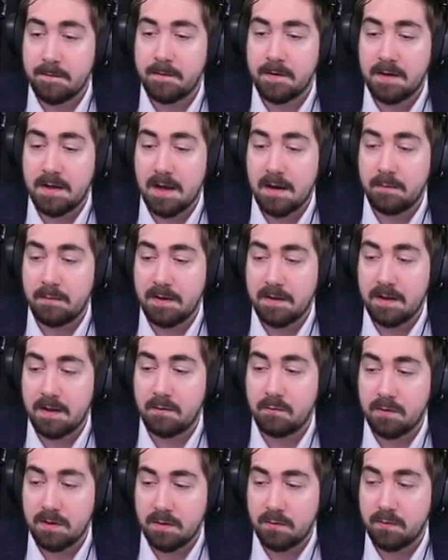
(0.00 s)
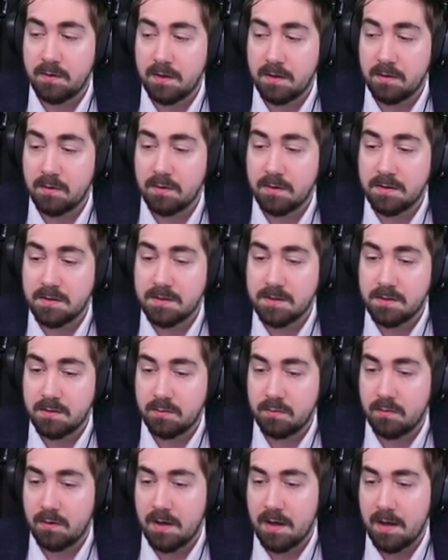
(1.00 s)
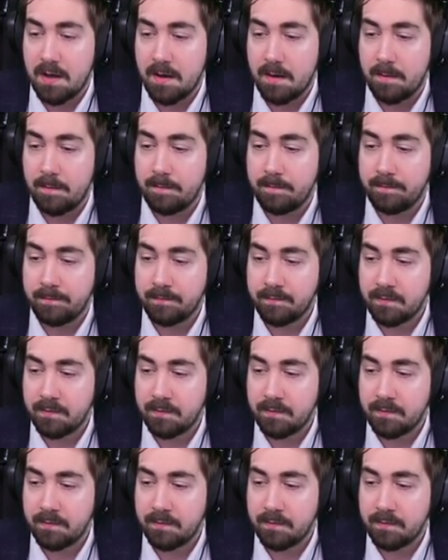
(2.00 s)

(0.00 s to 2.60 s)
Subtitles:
it can be like really, really good to